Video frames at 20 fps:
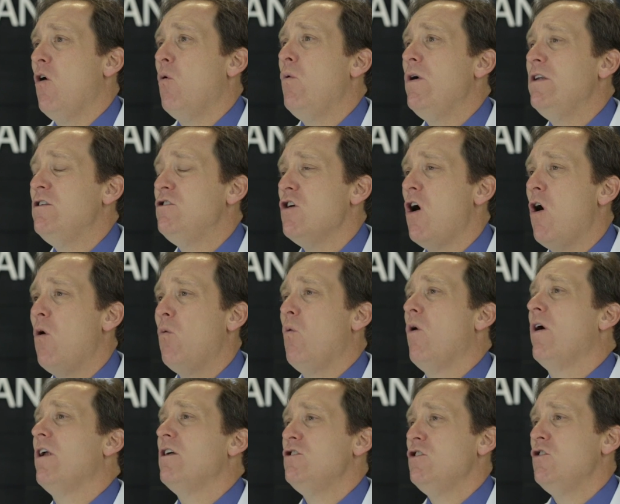we don't
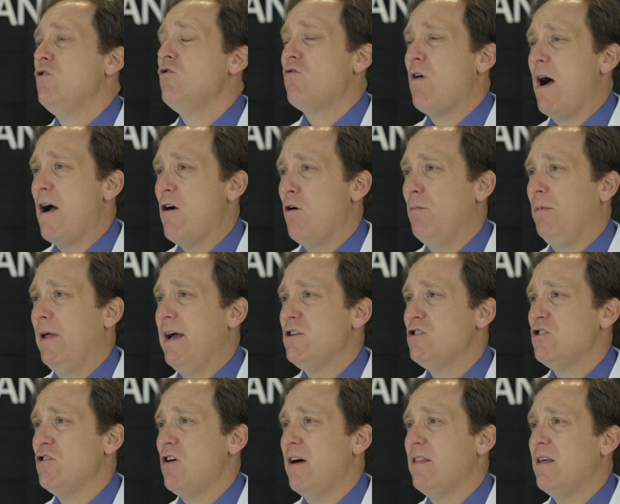want to do
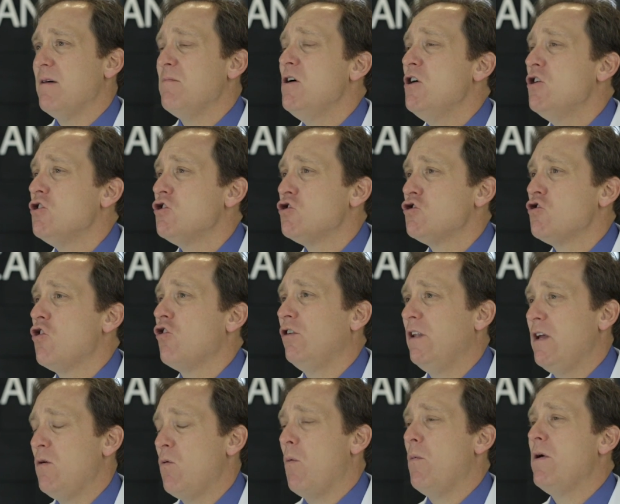cryoablation on them,
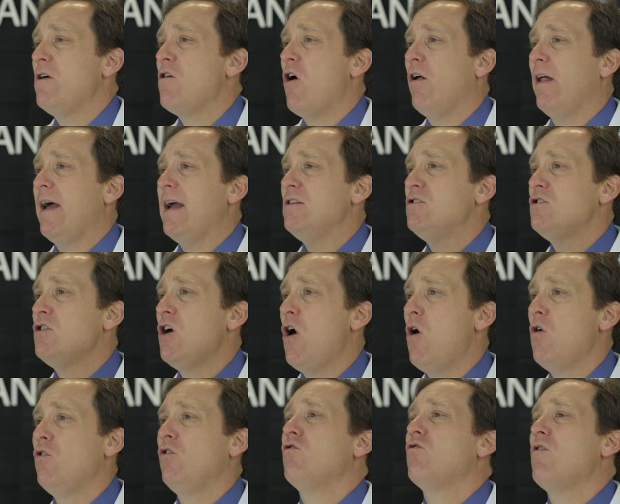certainly what we call a
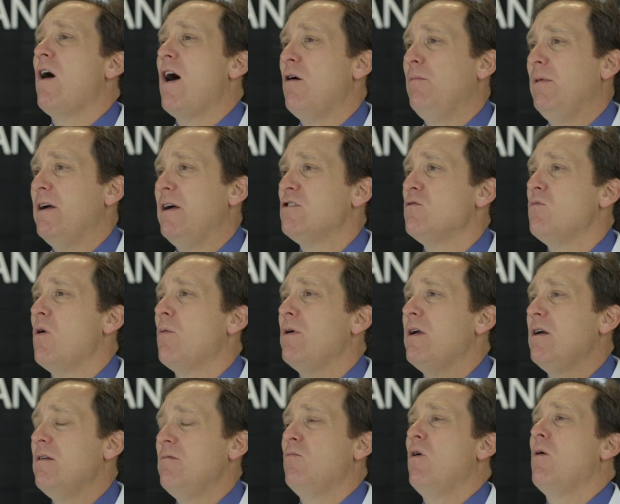total cryoablation
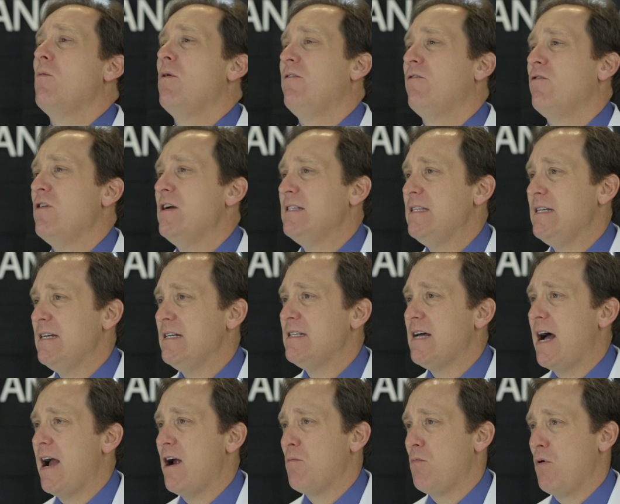where we freeze the
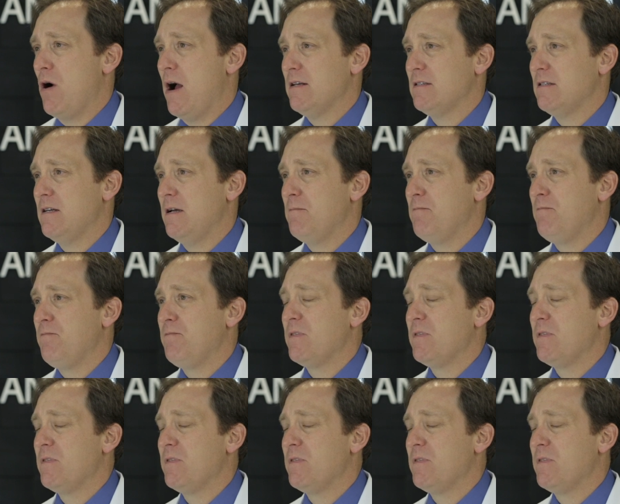entire prostate.